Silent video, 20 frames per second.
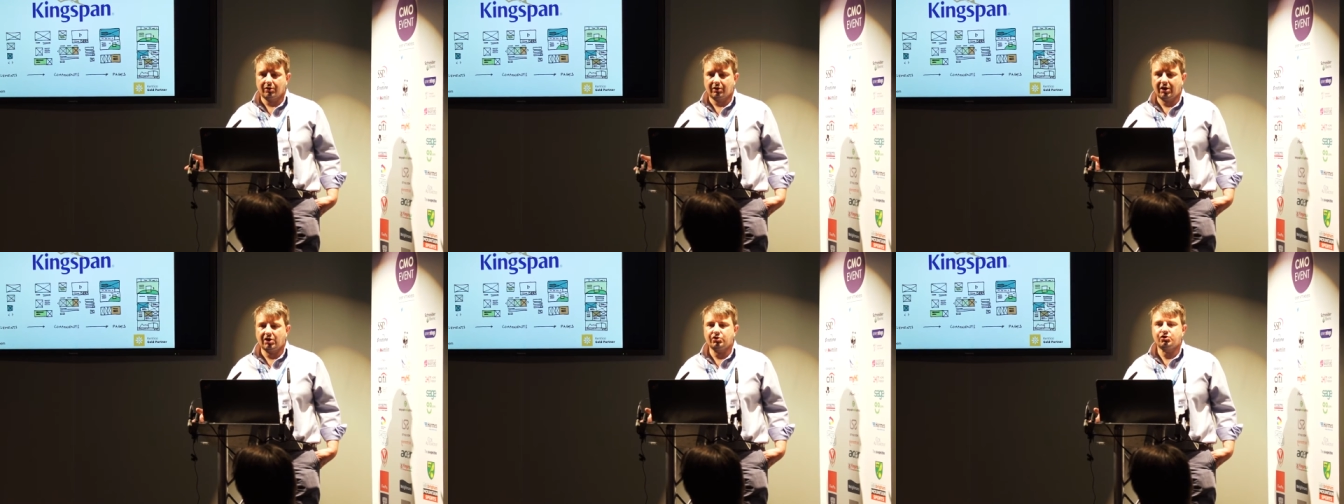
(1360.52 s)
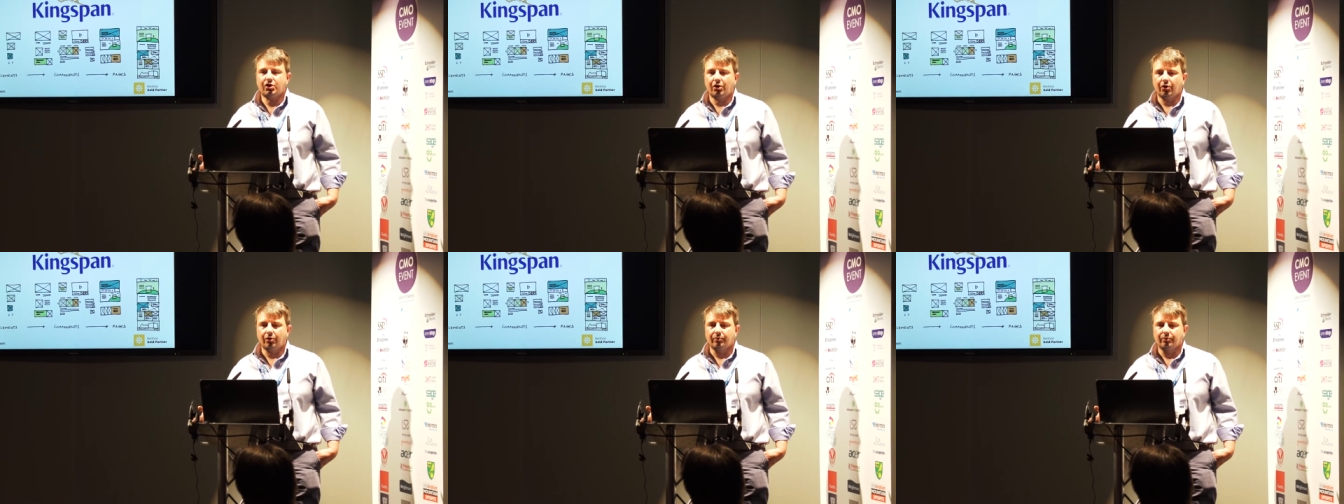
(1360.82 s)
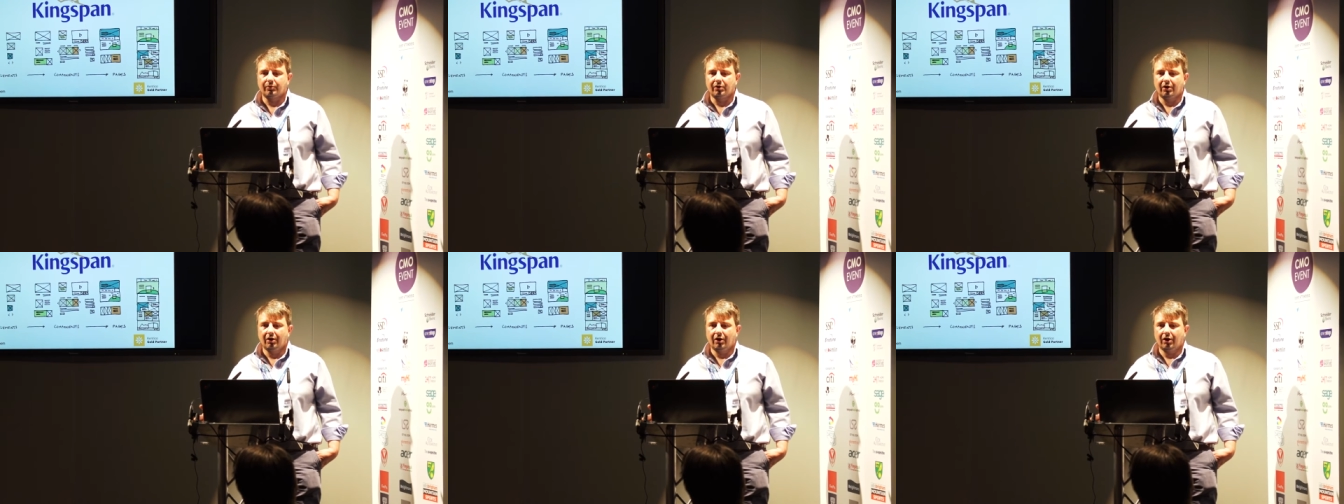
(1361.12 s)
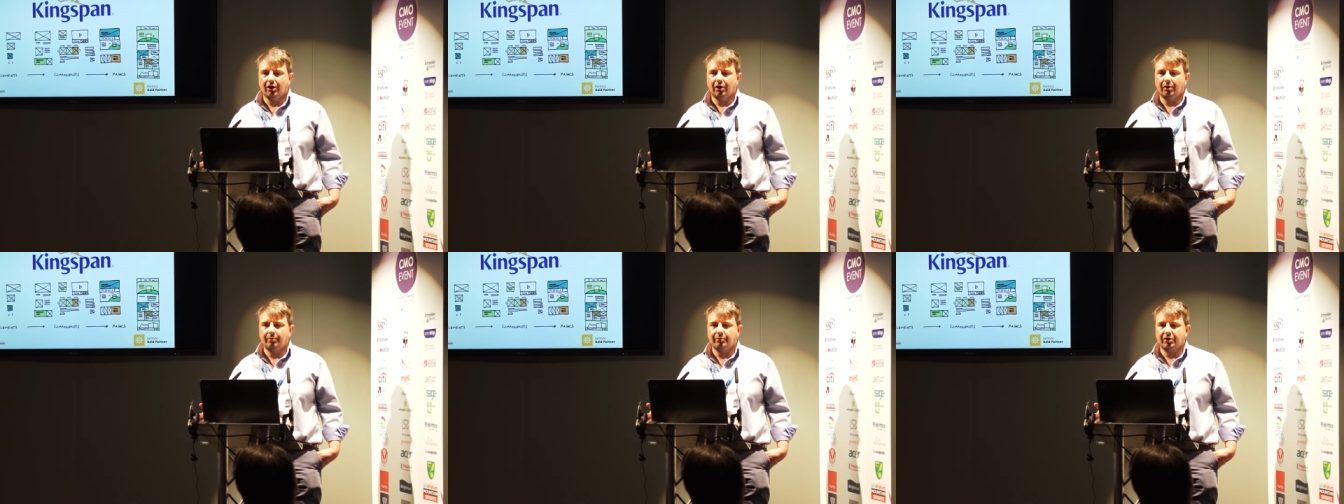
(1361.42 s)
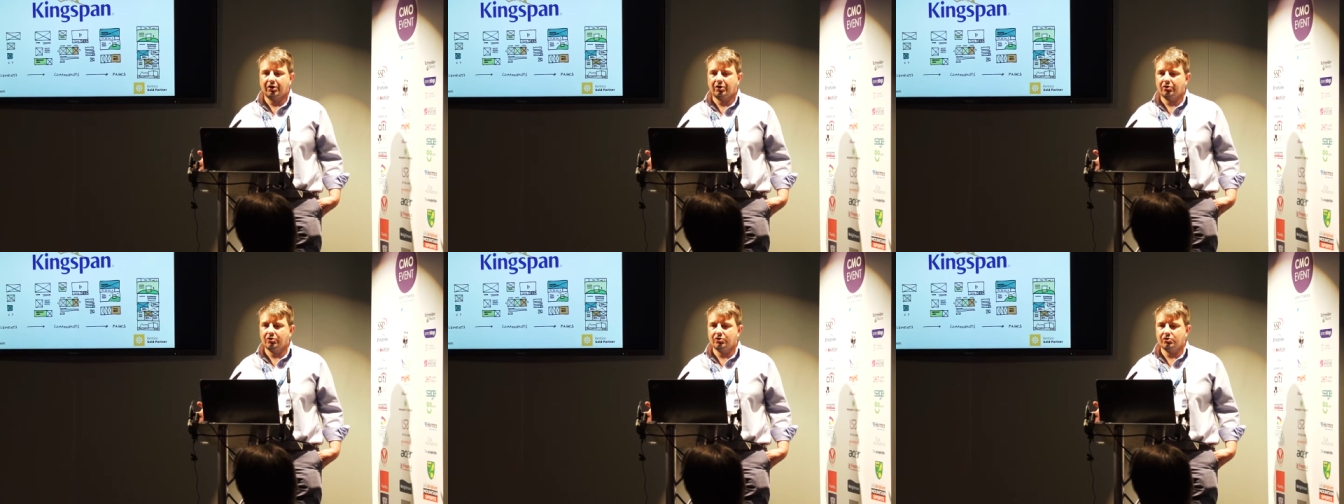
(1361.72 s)
Kentico um,
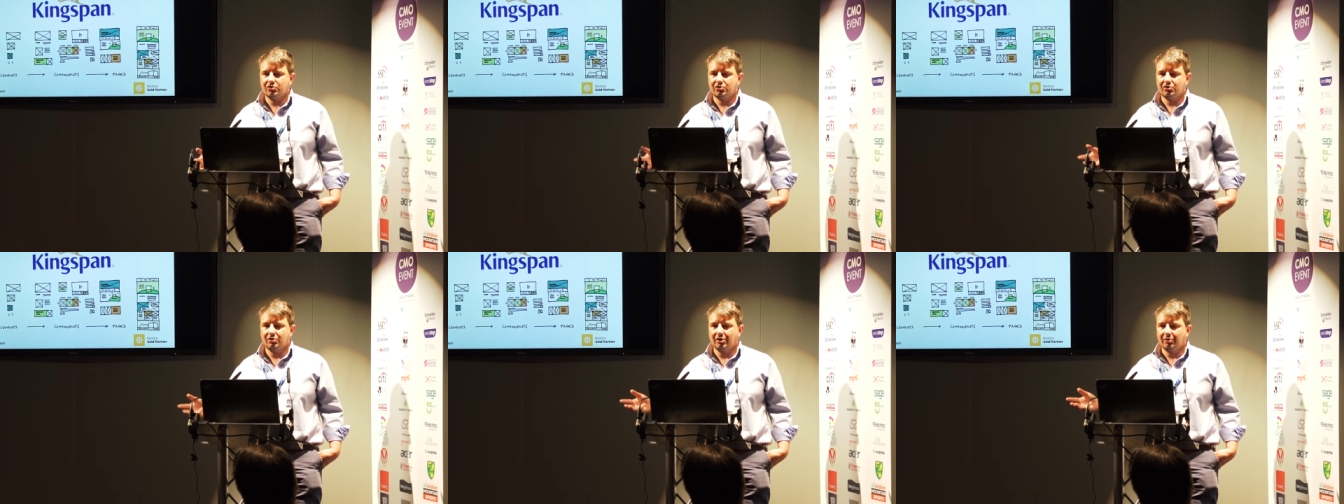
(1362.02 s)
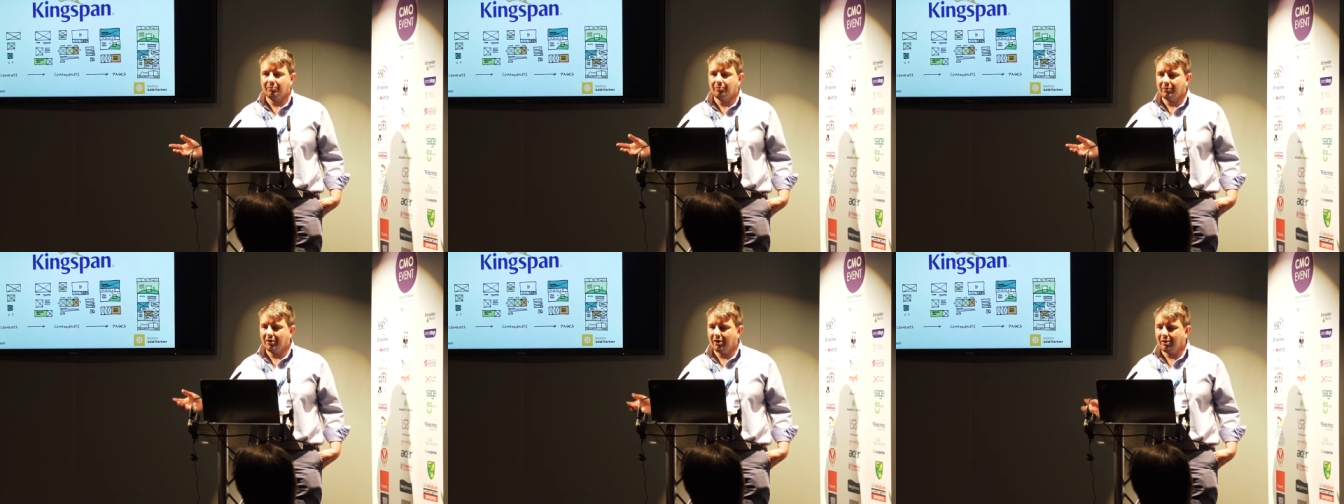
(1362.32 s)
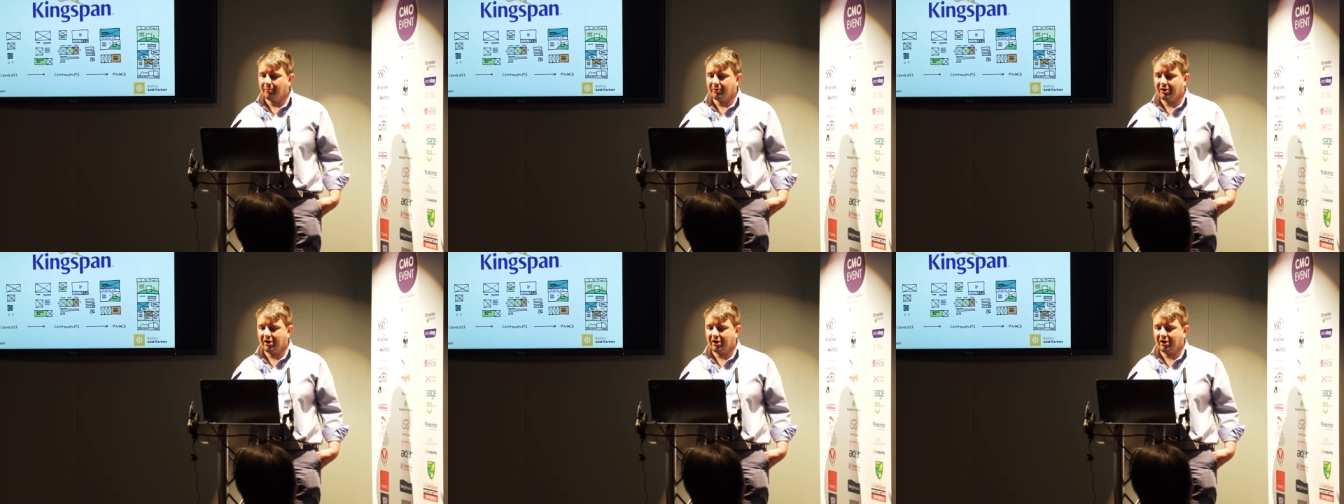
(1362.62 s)
because you know um,